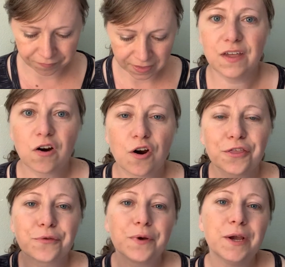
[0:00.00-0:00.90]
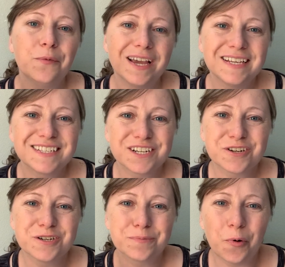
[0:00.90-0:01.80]
there are 3 ways to
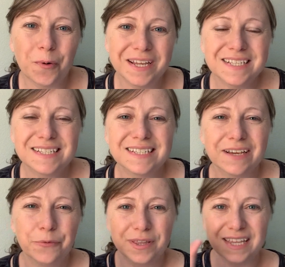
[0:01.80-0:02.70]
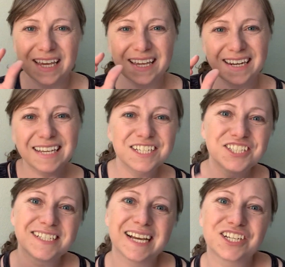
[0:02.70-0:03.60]
earn points within each
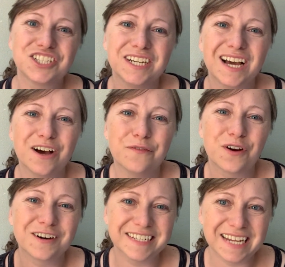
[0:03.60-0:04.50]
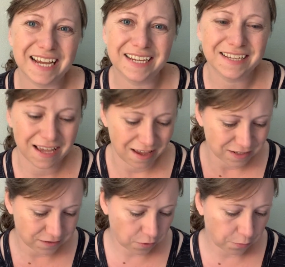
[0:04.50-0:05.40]
section of our day.
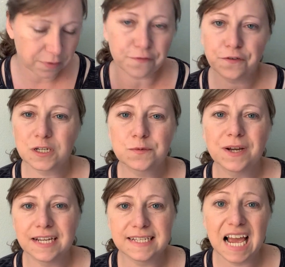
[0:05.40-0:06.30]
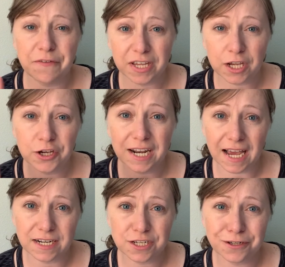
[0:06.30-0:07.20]
So the first one is having a good
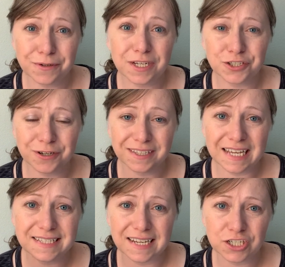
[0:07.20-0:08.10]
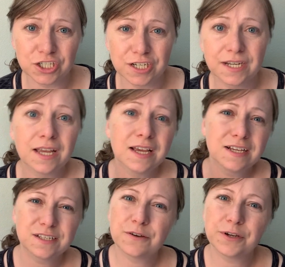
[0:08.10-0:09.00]
attitude during that section.
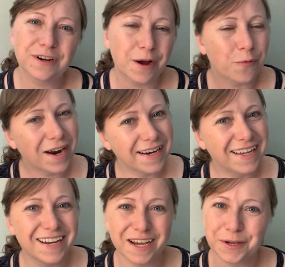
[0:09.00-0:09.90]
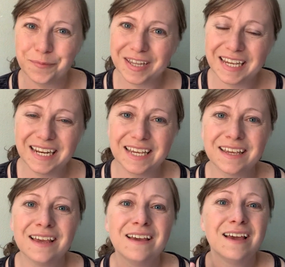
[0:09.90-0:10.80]
So you're not whining, not
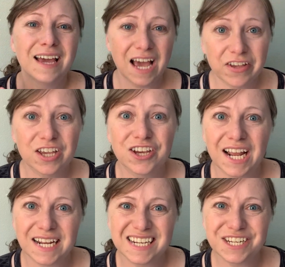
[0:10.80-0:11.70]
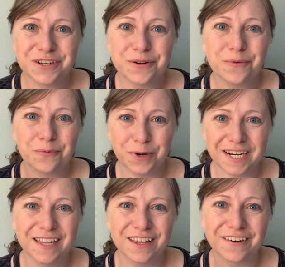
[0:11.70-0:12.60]
complaining, having a good attitude
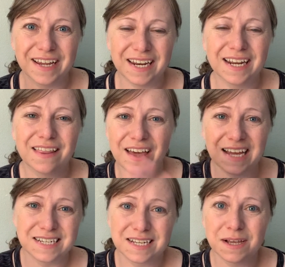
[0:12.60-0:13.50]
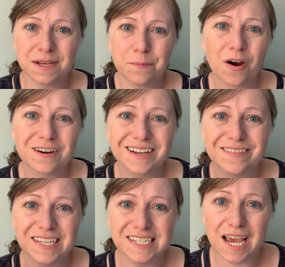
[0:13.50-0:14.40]
when they're in that part of
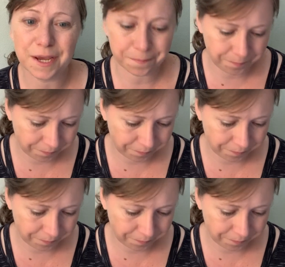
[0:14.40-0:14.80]
the day.